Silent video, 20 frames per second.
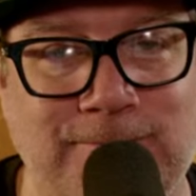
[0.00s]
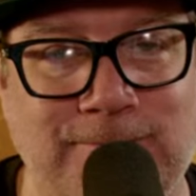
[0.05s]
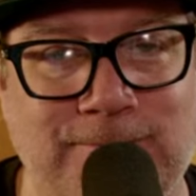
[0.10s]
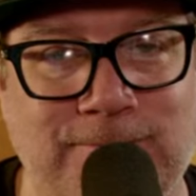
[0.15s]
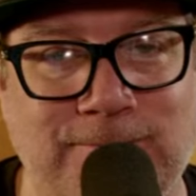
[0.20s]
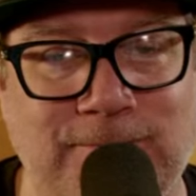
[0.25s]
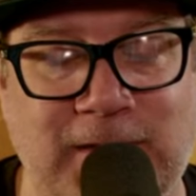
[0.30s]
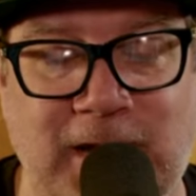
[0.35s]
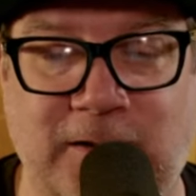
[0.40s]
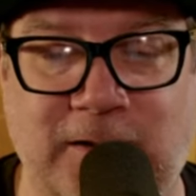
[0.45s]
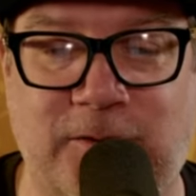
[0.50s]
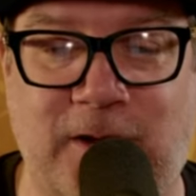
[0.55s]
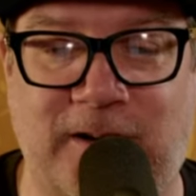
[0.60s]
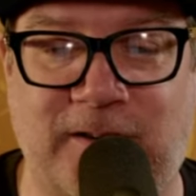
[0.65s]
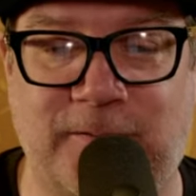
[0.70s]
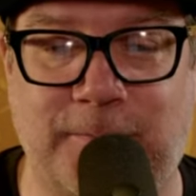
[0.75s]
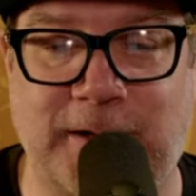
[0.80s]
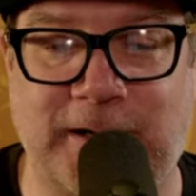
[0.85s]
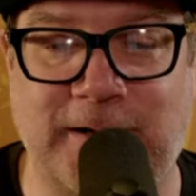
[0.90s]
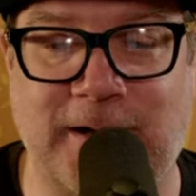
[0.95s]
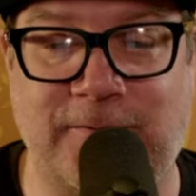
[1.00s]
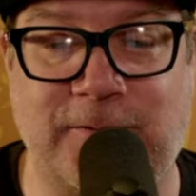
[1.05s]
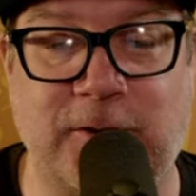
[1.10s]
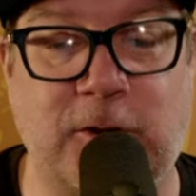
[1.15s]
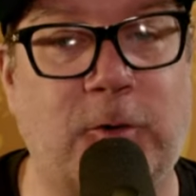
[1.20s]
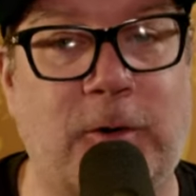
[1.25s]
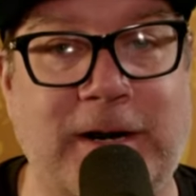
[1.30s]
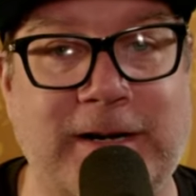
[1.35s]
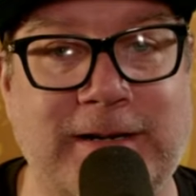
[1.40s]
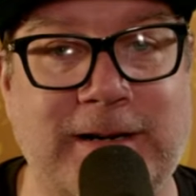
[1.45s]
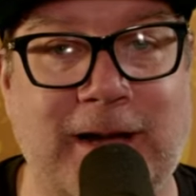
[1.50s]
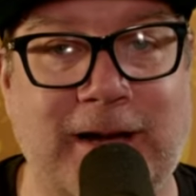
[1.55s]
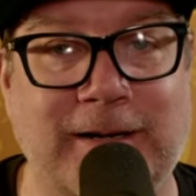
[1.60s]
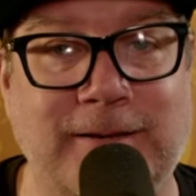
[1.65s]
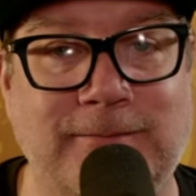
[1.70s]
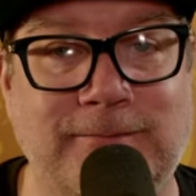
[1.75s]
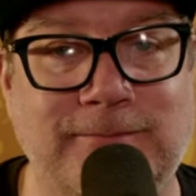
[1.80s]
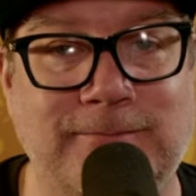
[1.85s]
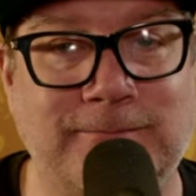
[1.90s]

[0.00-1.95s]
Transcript: Thanks a lot, everybody. Have a great night.